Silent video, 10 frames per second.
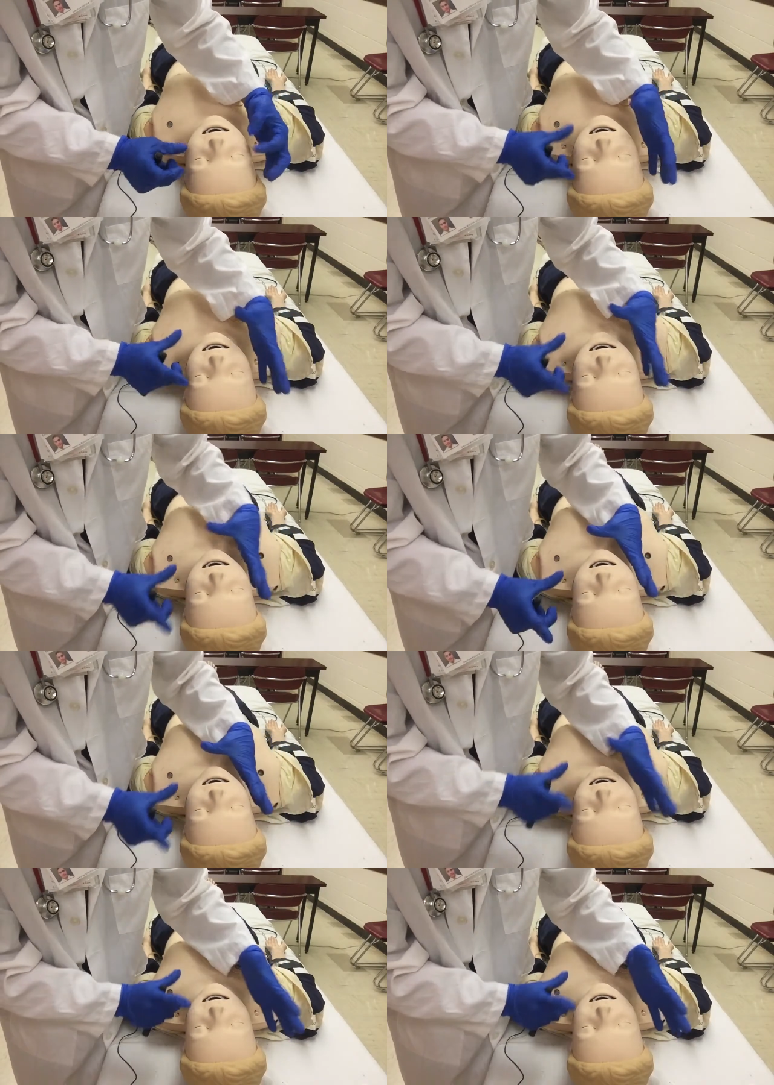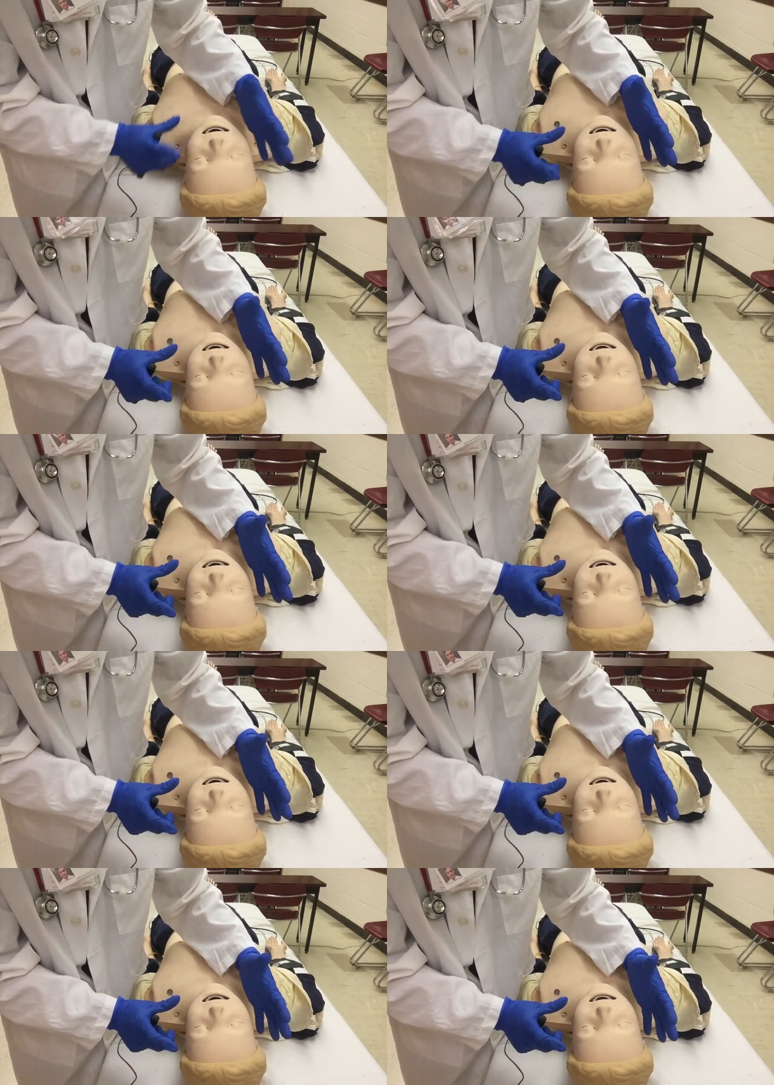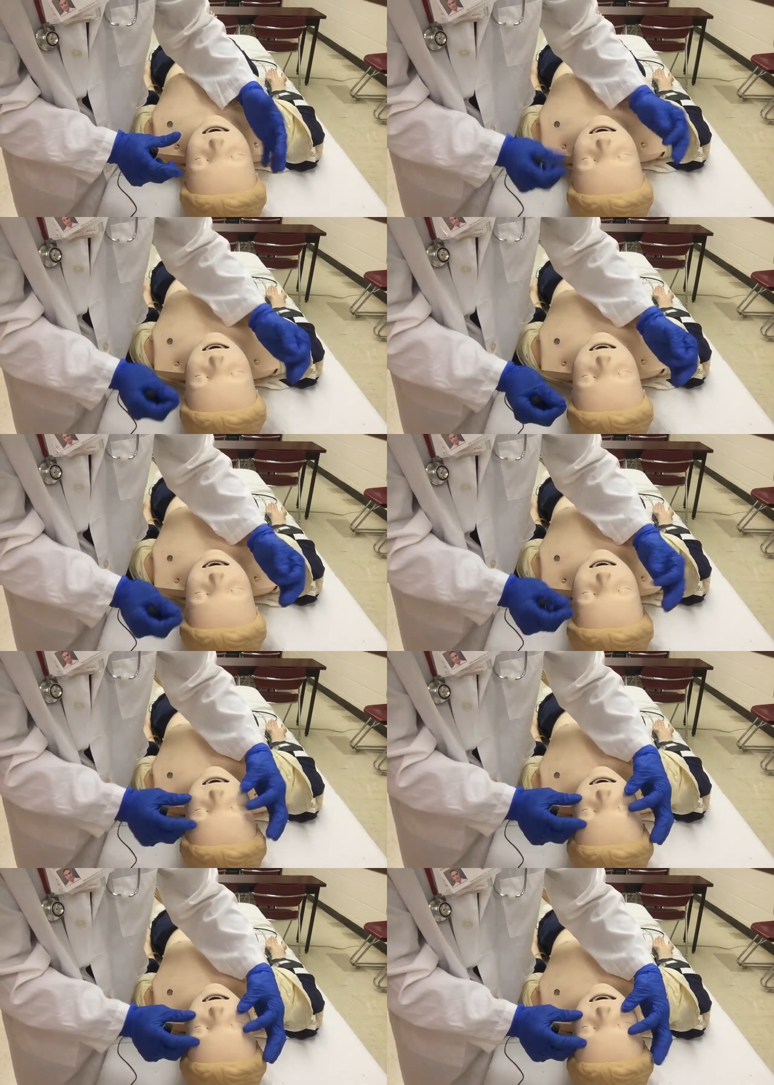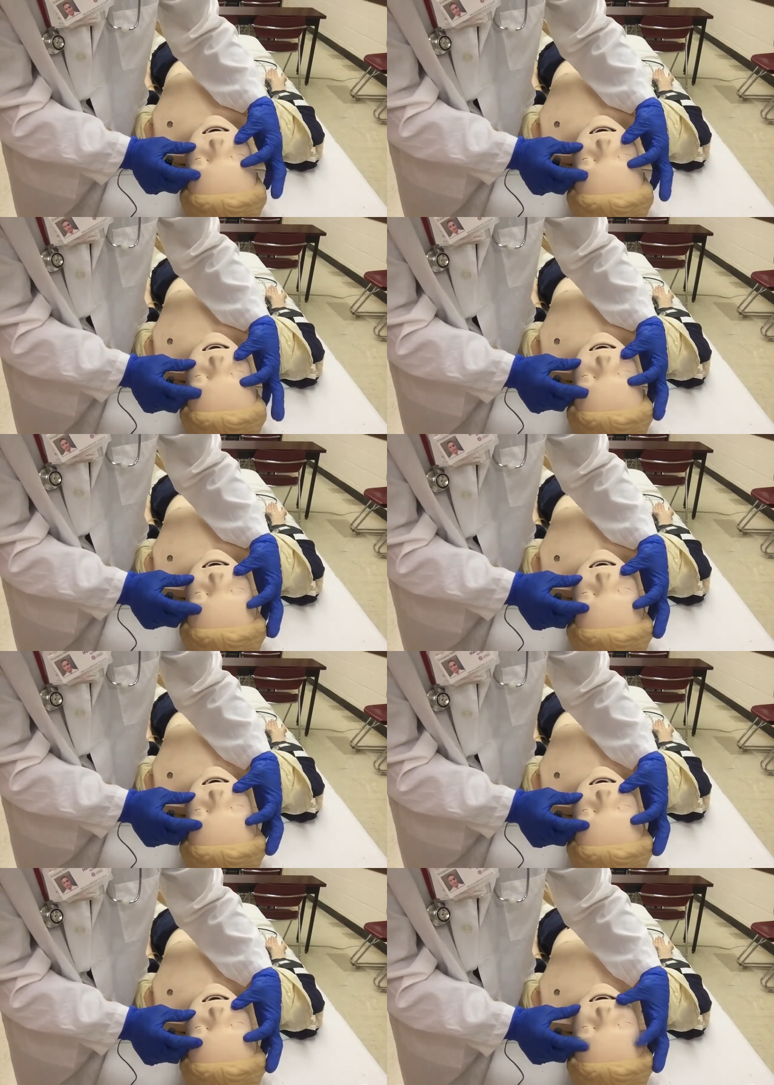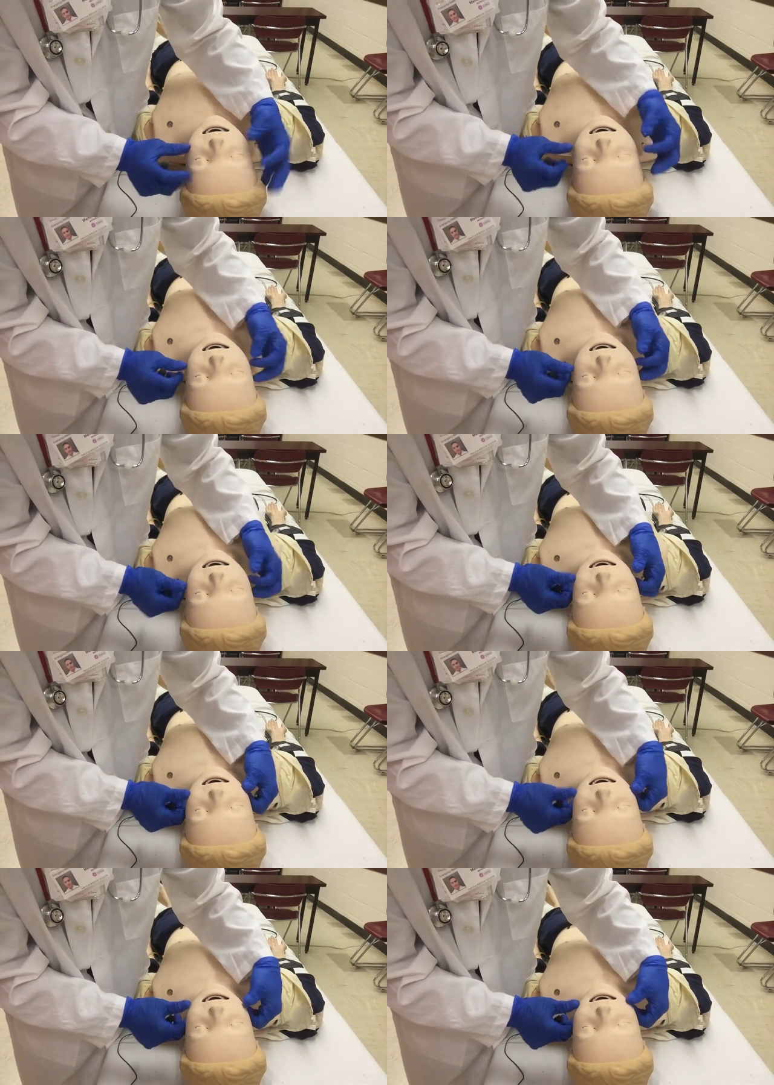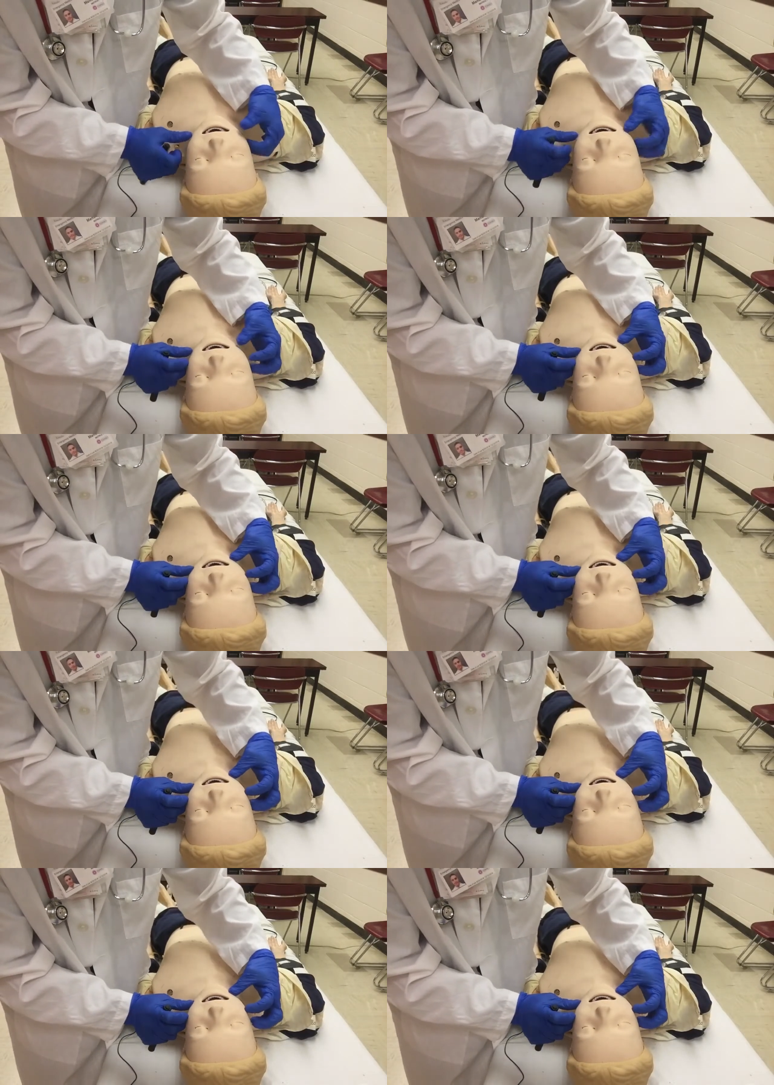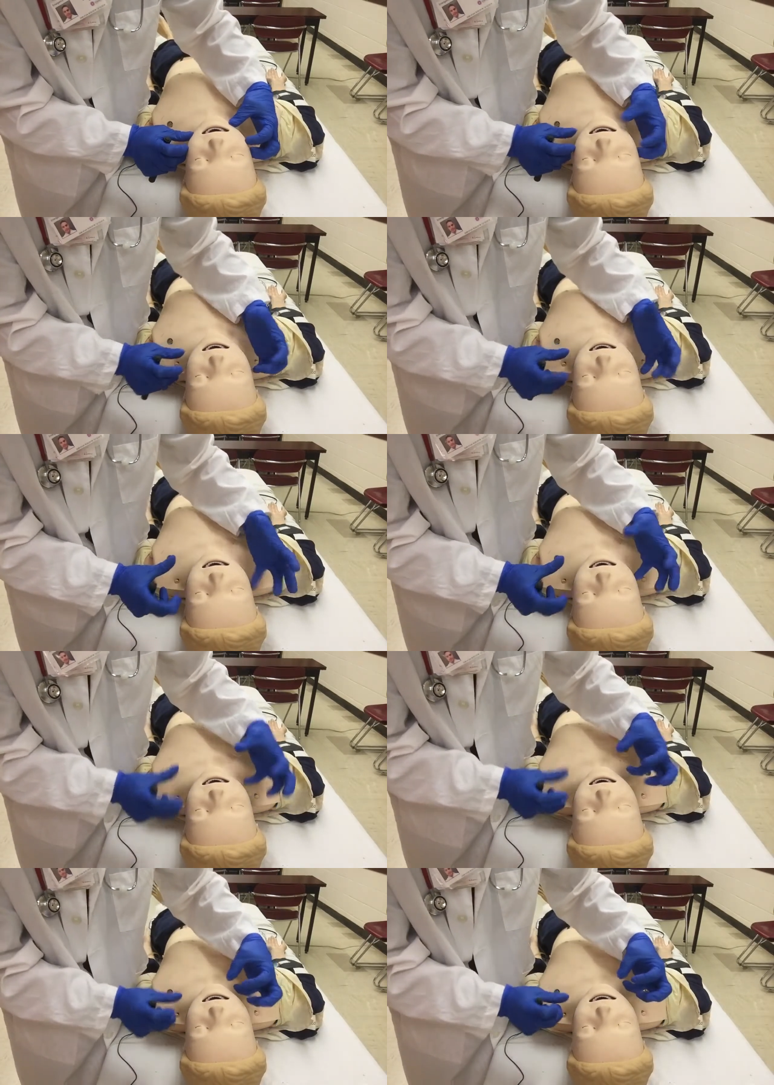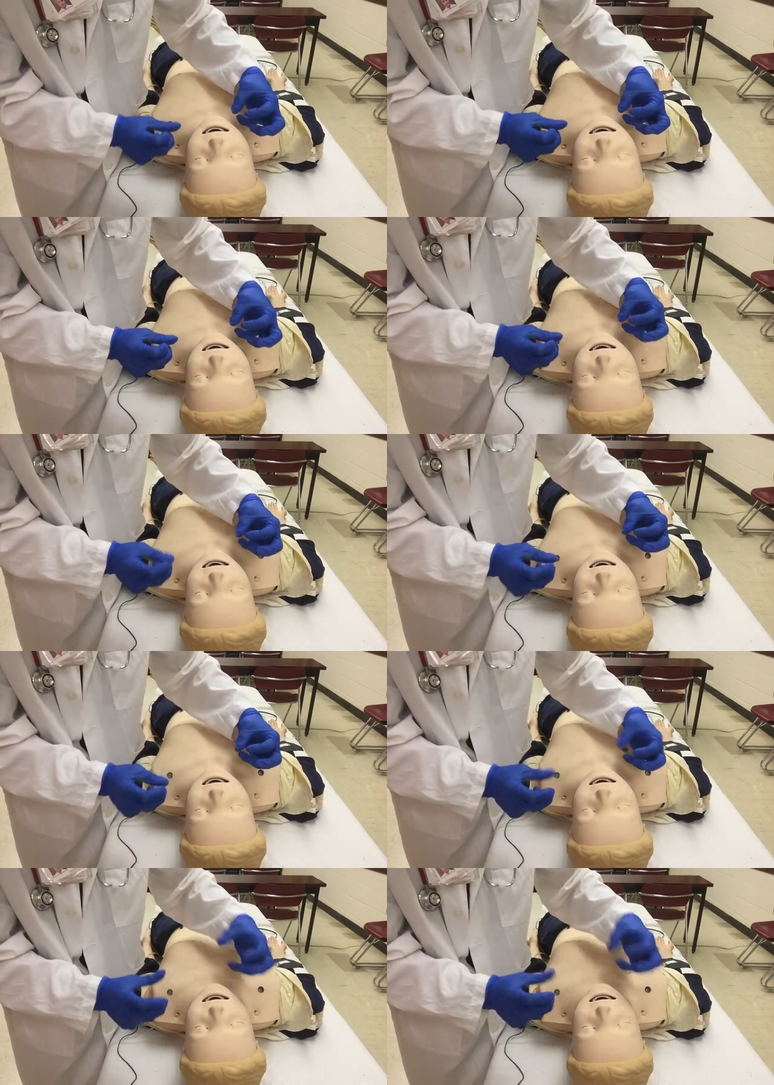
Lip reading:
Nobody's mouth can be seen.